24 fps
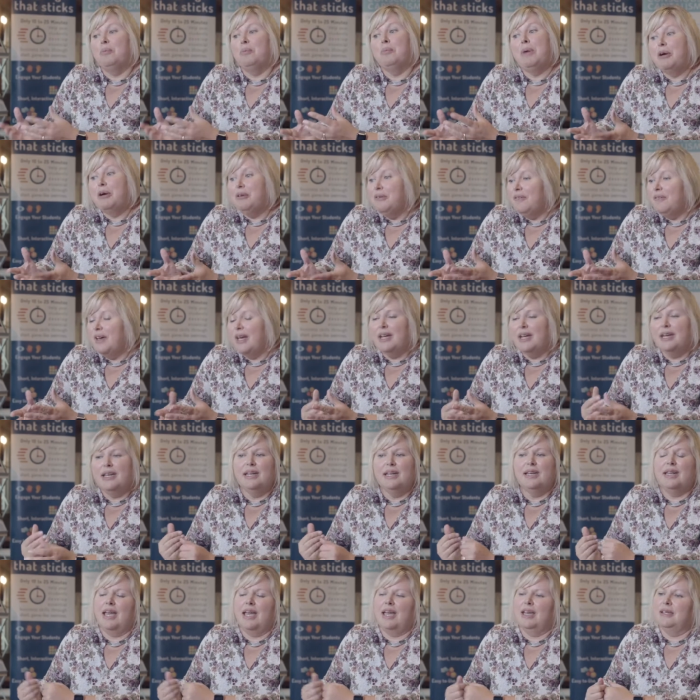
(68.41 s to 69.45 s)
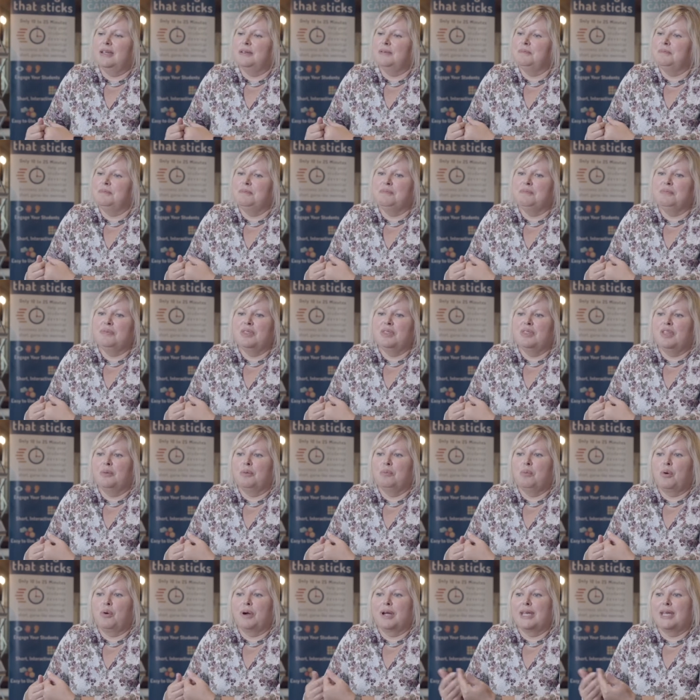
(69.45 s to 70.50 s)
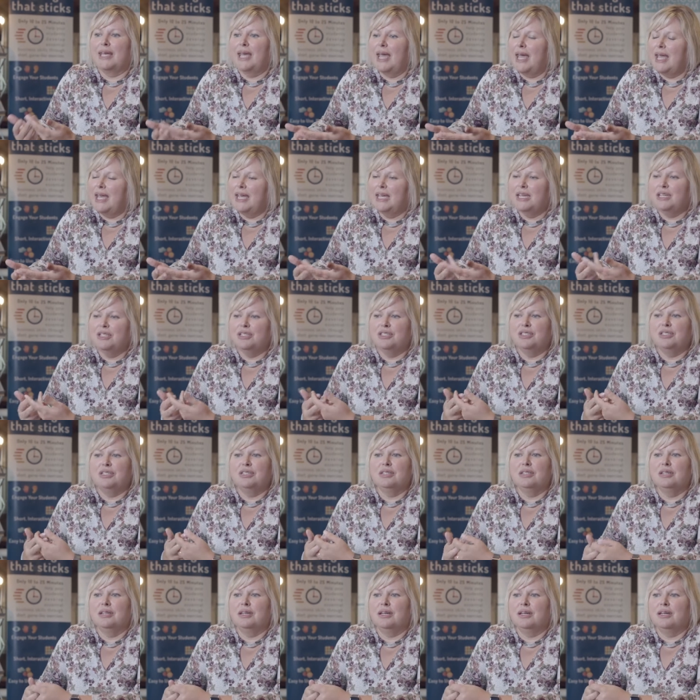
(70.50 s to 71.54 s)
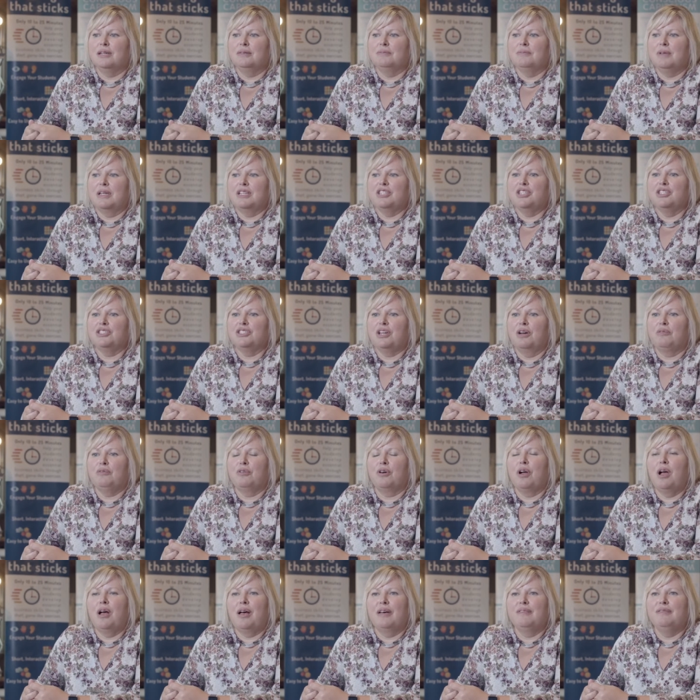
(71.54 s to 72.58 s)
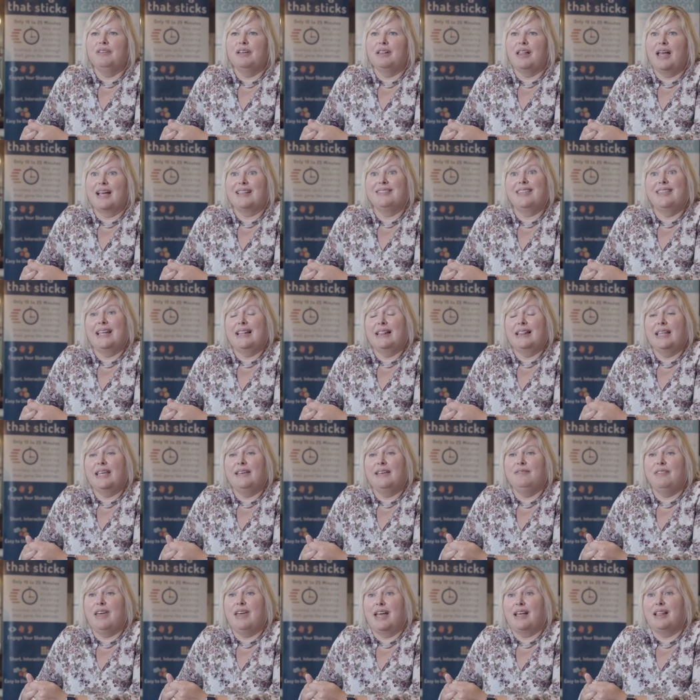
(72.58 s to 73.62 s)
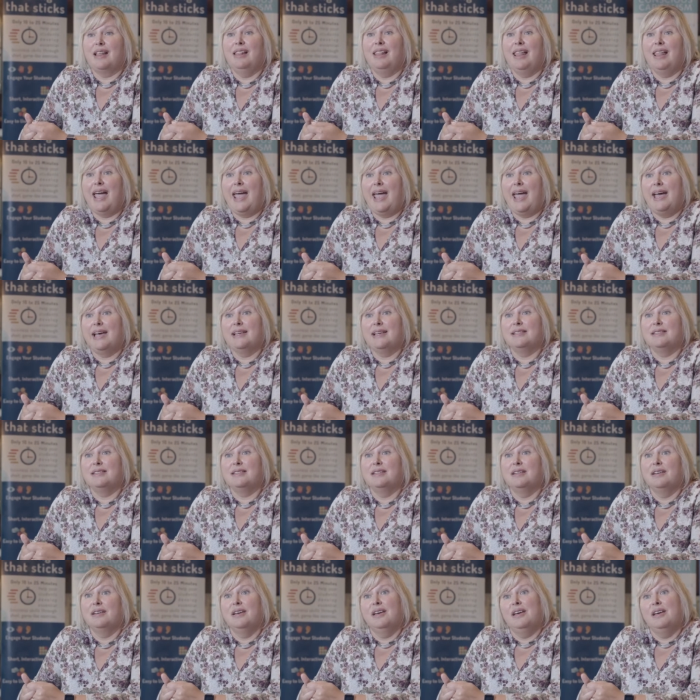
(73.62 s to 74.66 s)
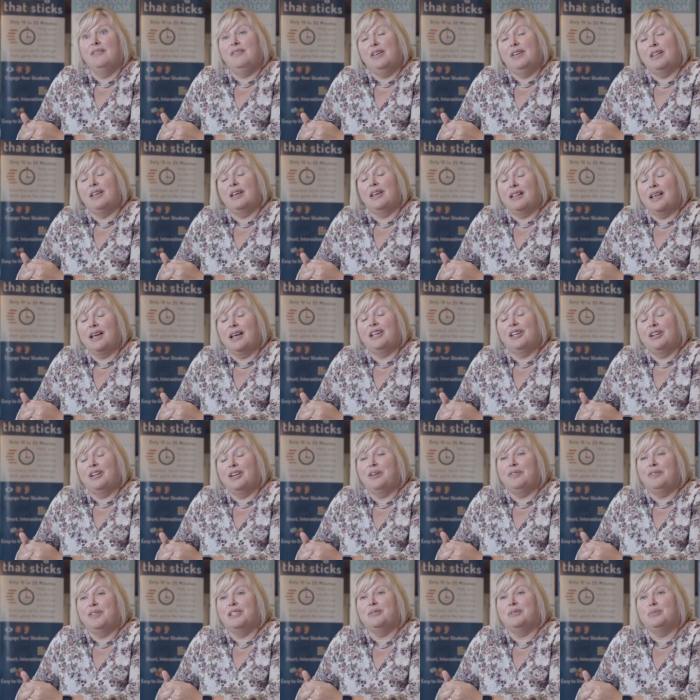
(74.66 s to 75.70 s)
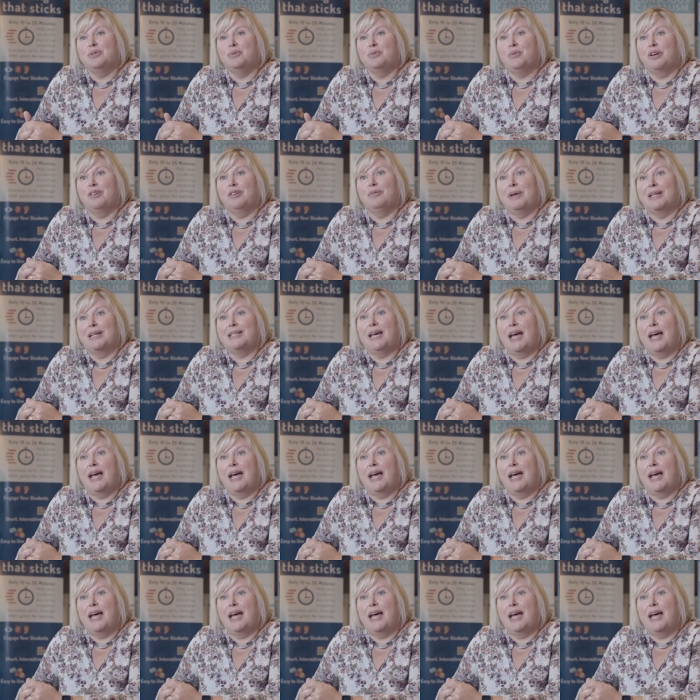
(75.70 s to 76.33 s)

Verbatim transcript: They're motivated, um, they're more engaged, um, and just overall, I feel like they leave that class feeling like, you know, this was worth my